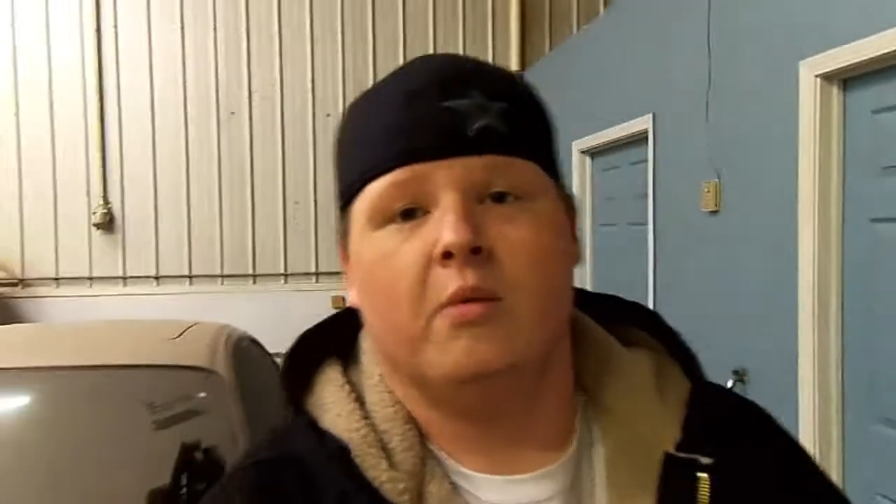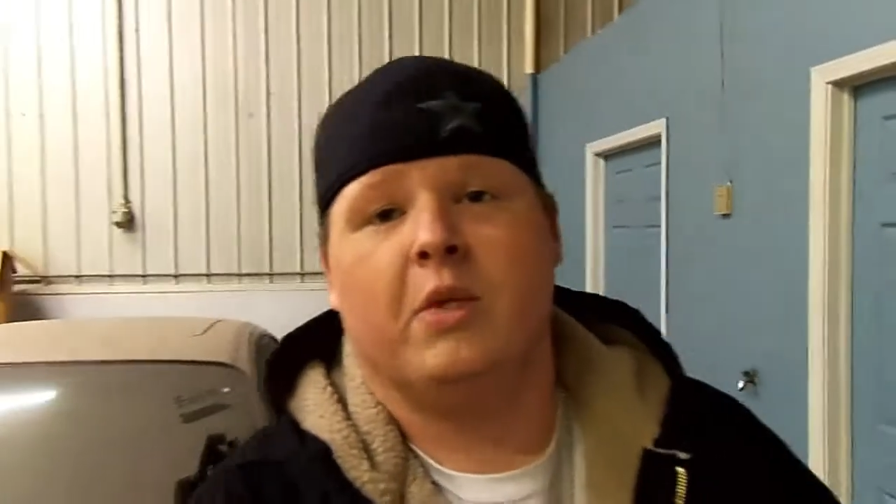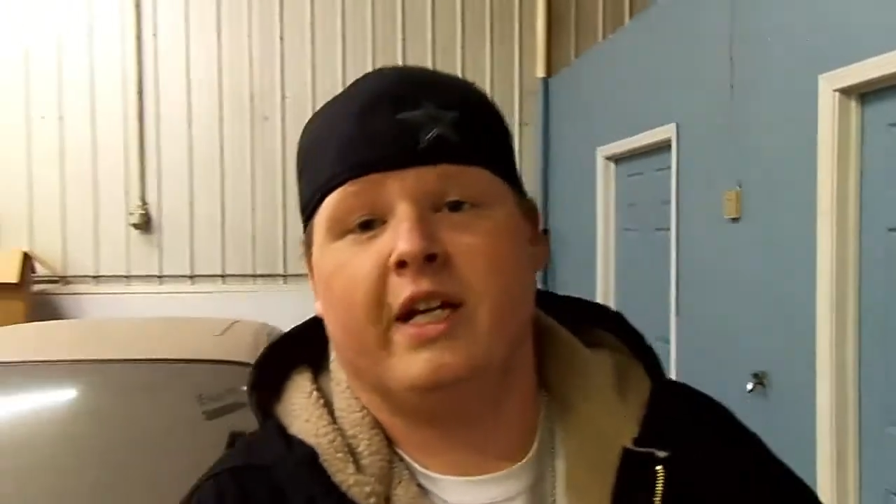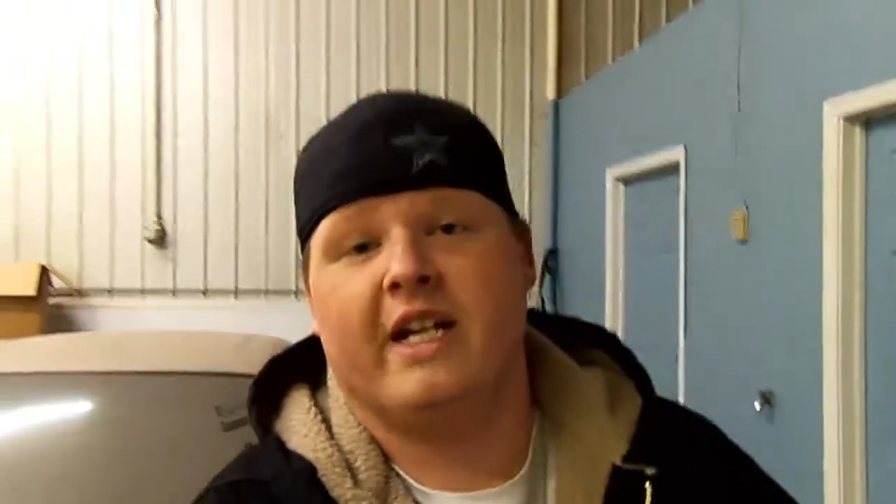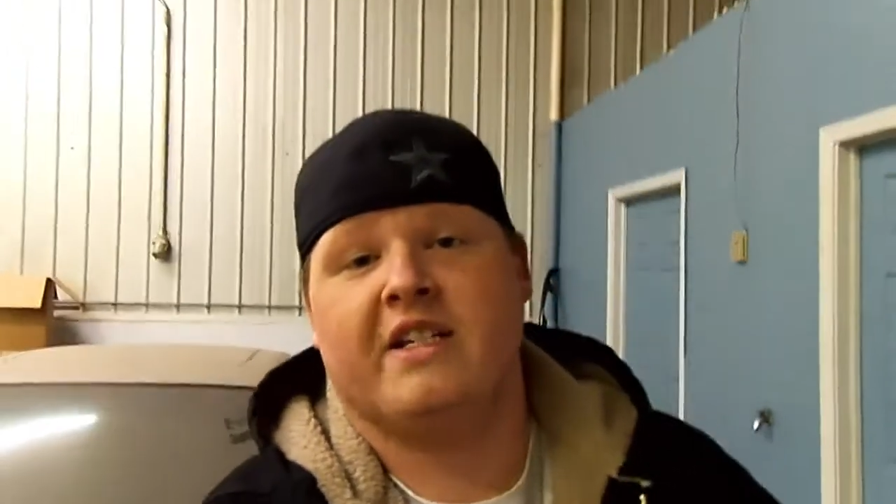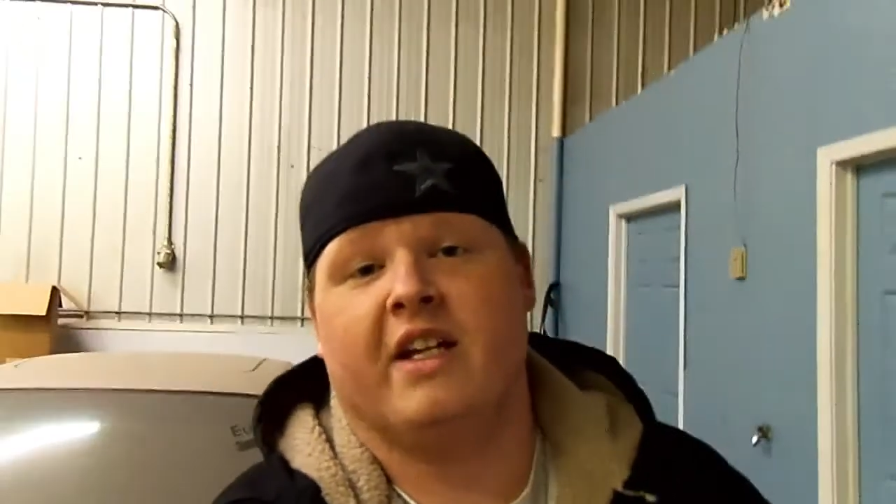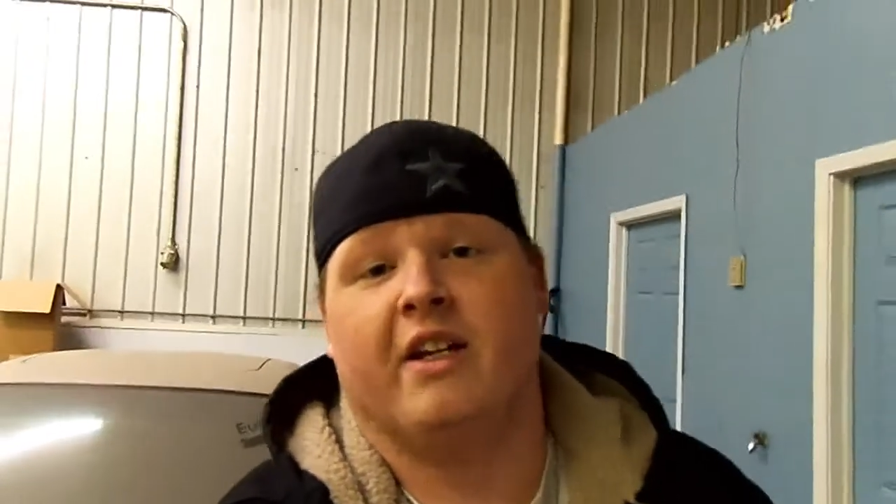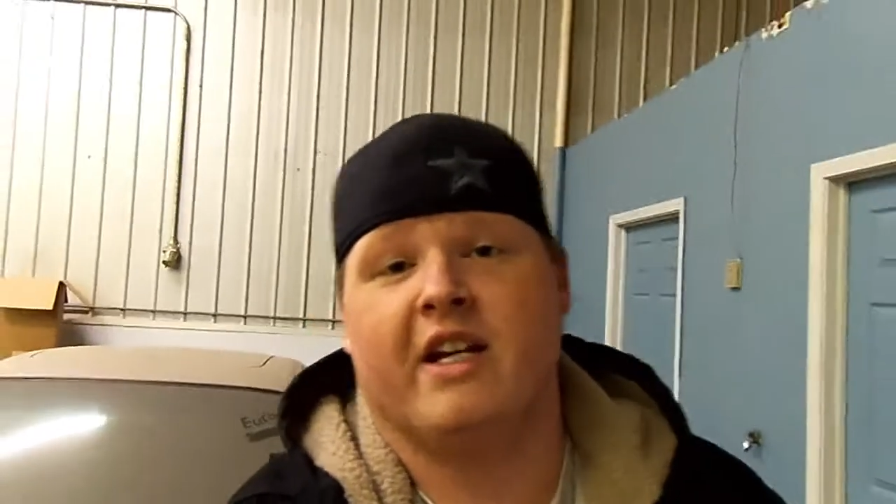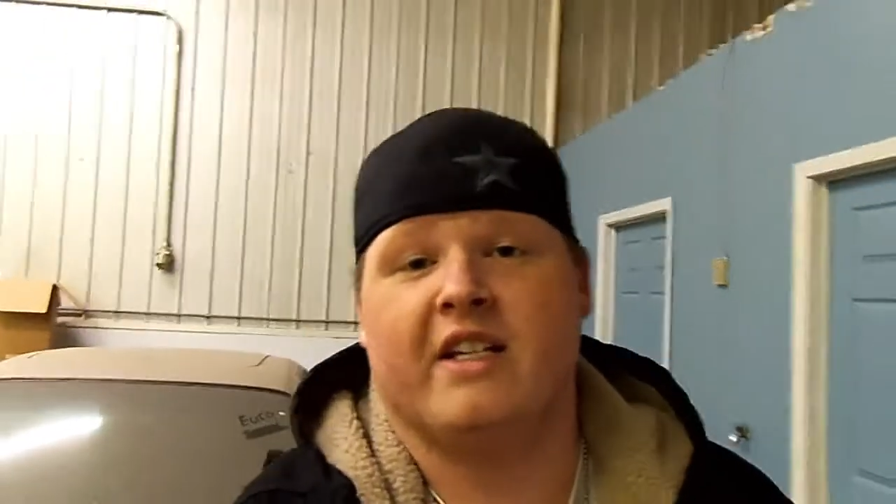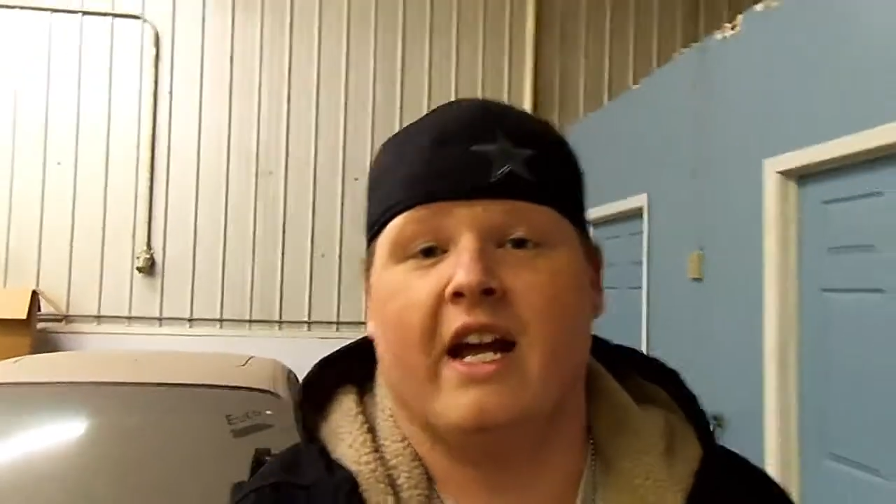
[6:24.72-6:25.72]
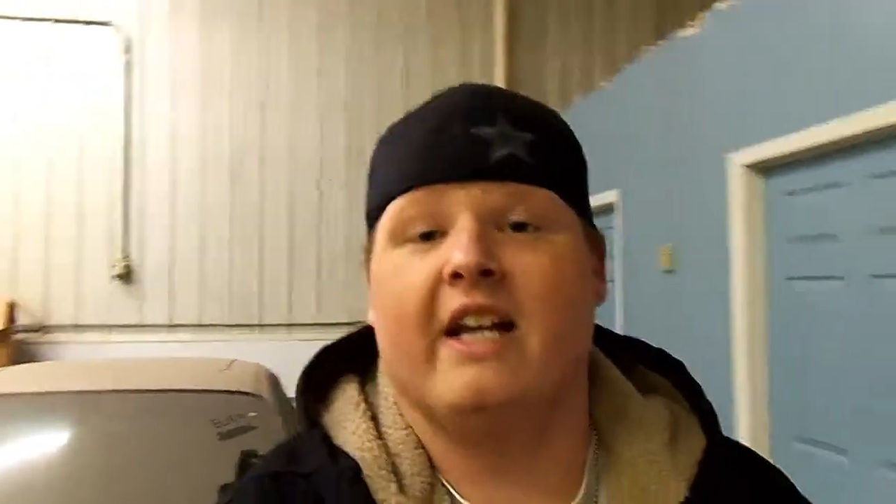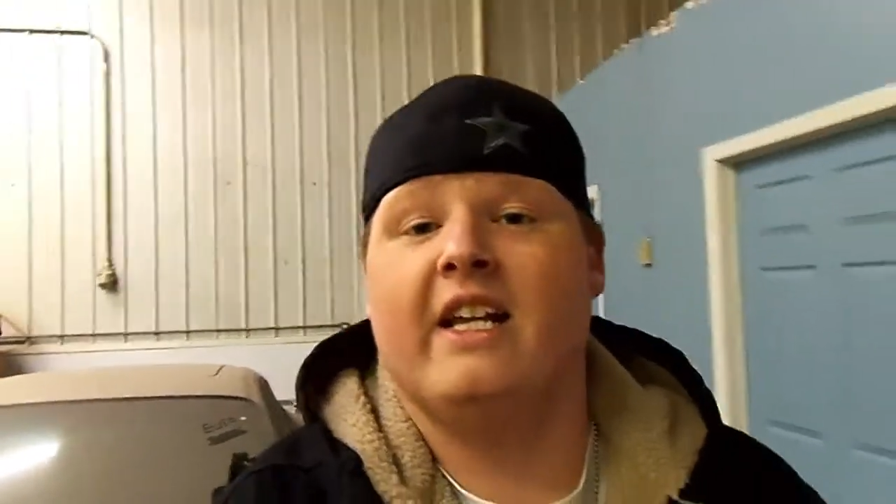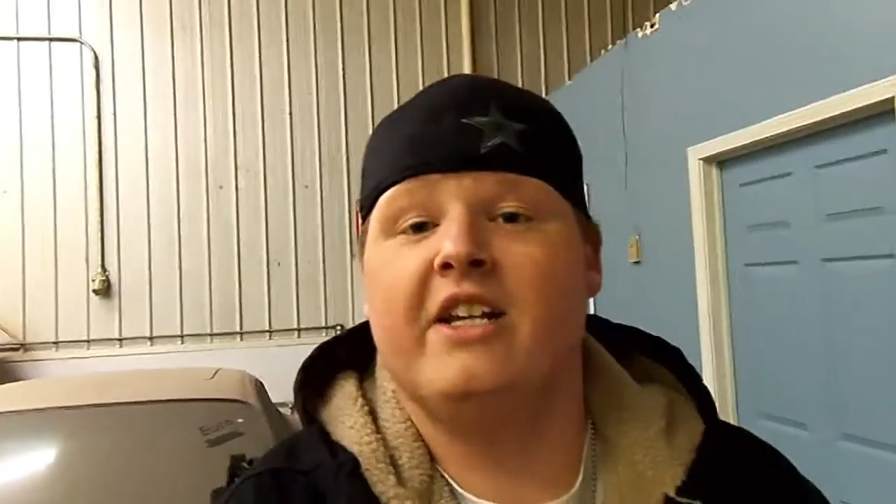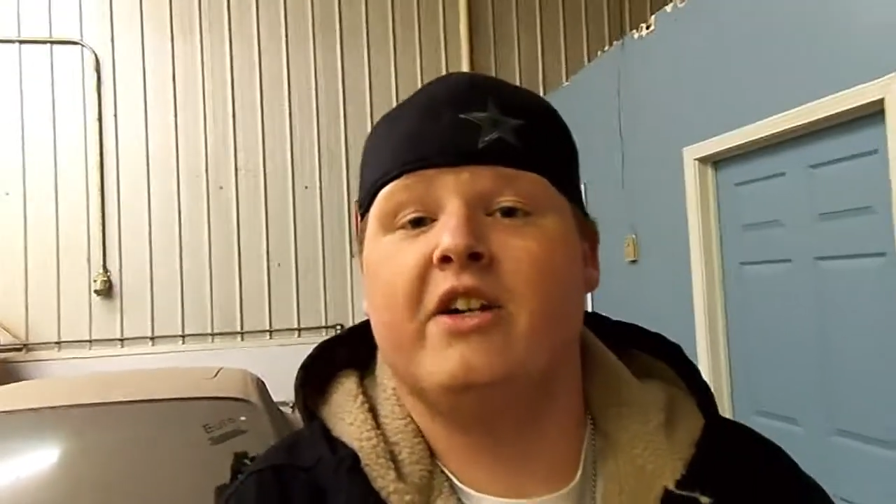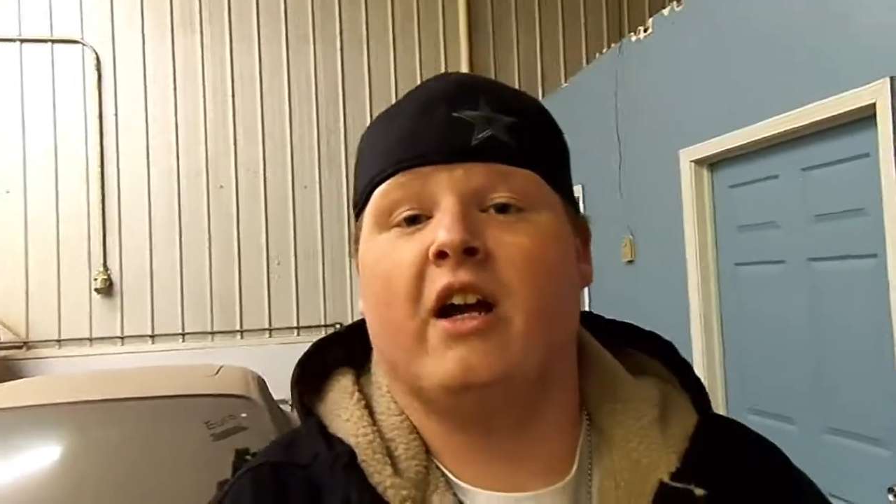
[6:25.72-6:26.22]
Like I said, you guys, I
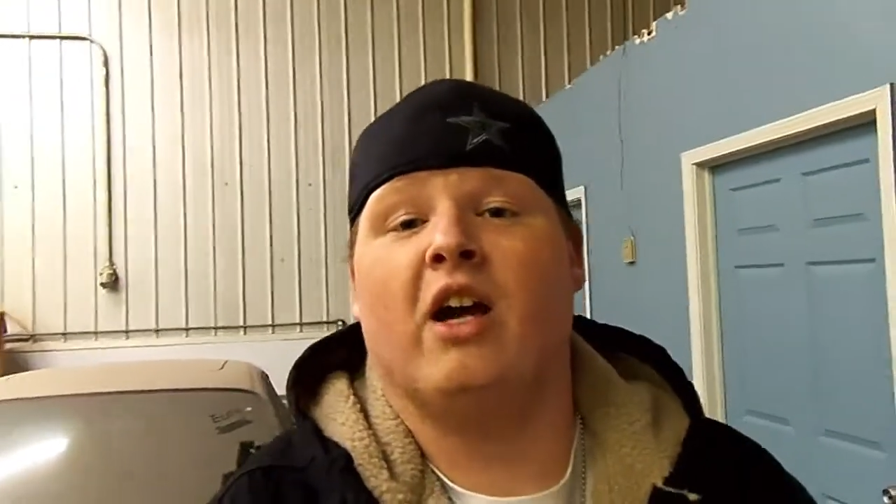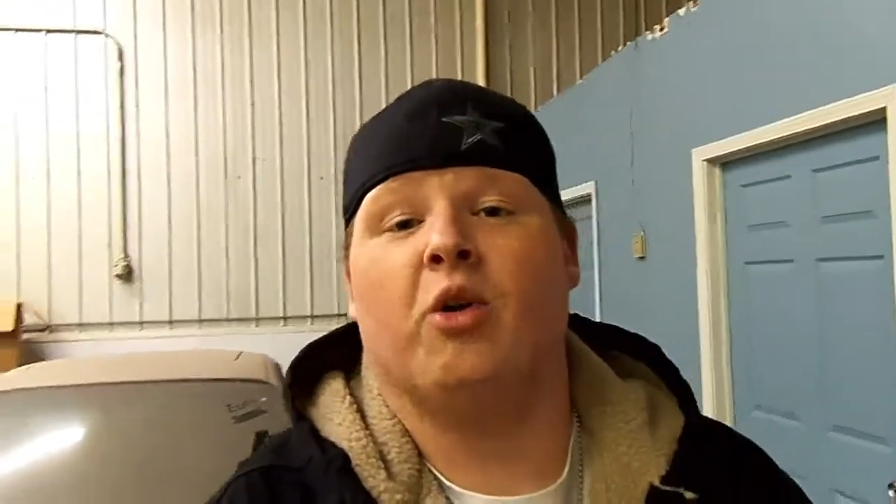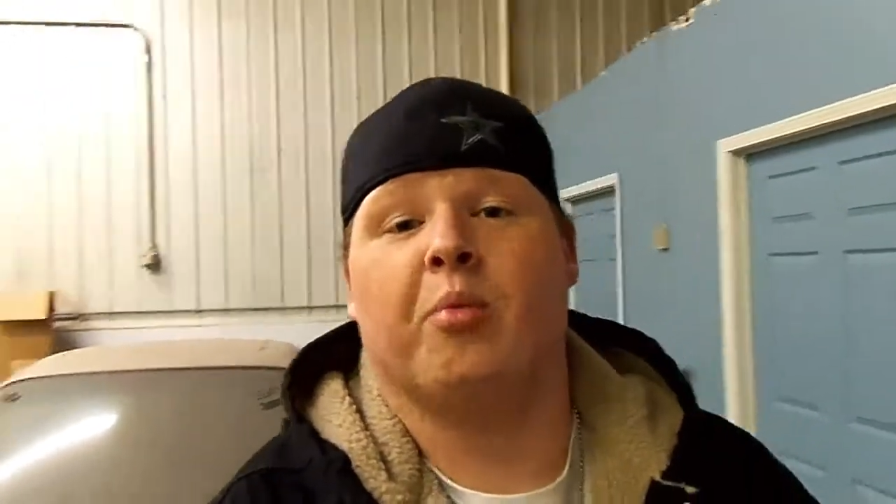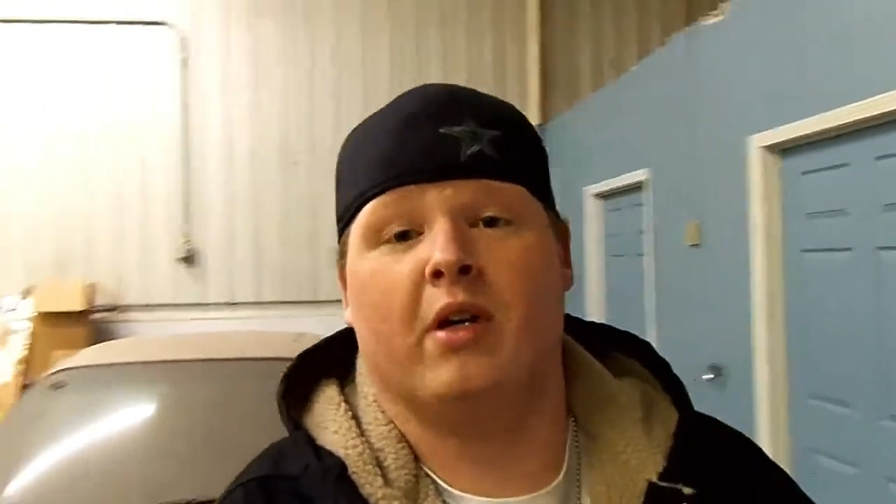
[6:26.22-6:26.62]
need your help.